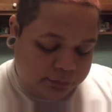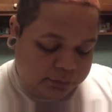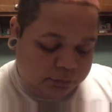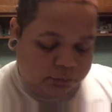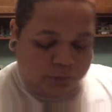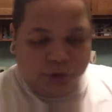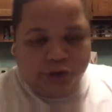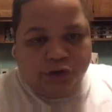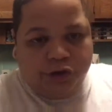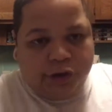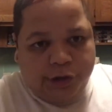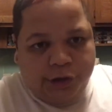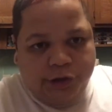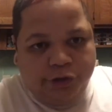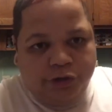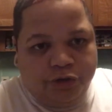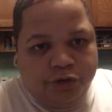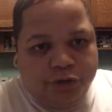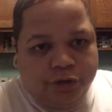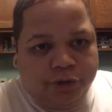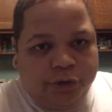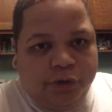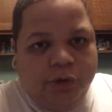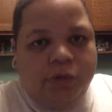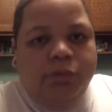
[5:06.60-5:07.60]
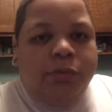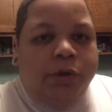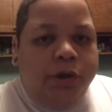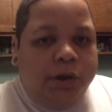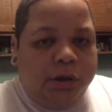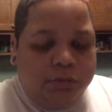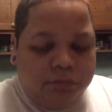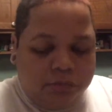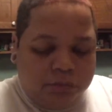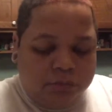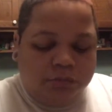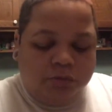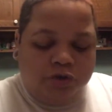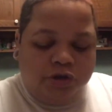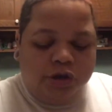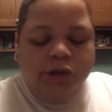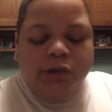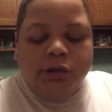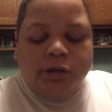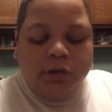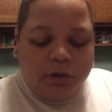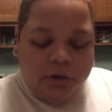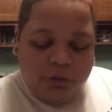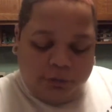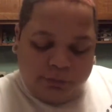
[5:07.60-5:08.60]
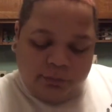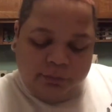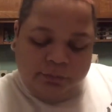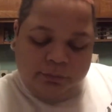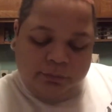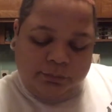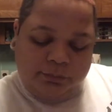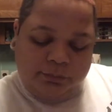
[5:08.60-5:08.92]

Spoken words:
which I didn't show you, but cheesecloth.